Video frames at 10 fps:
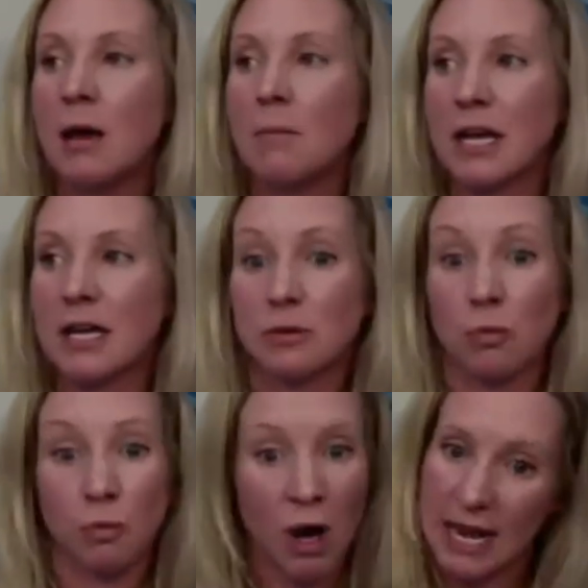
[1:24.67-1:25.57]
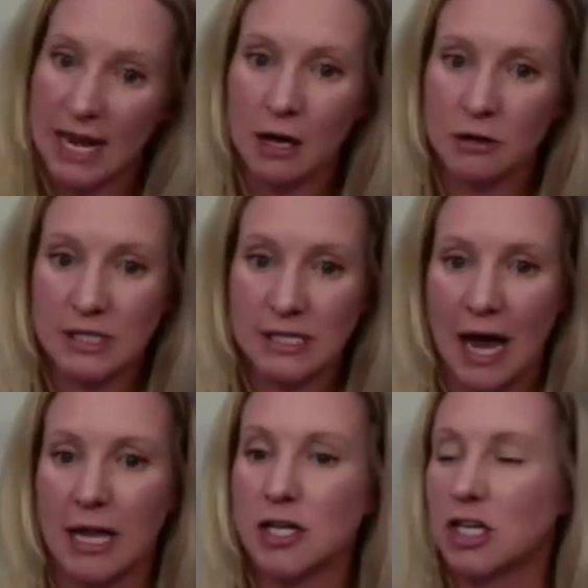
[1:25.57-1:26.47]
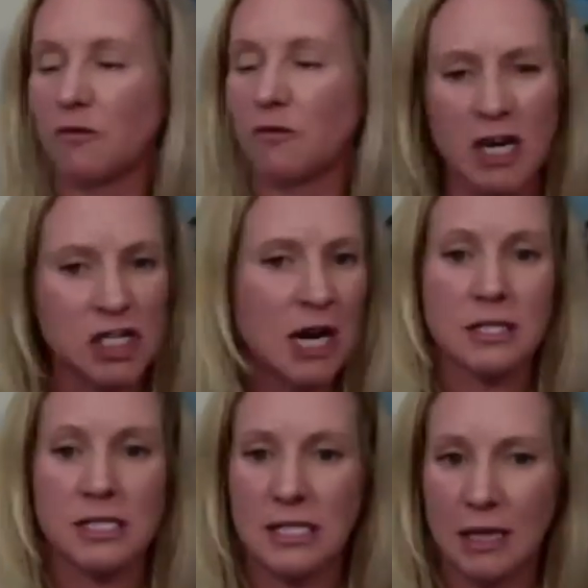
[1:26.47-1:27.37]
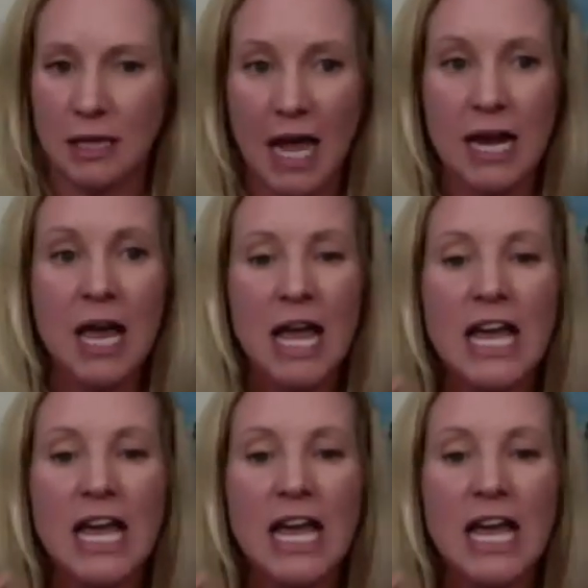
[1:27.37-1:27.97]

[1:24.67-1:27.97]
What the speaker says: Because one, getting outside, just fresh air, sunlight,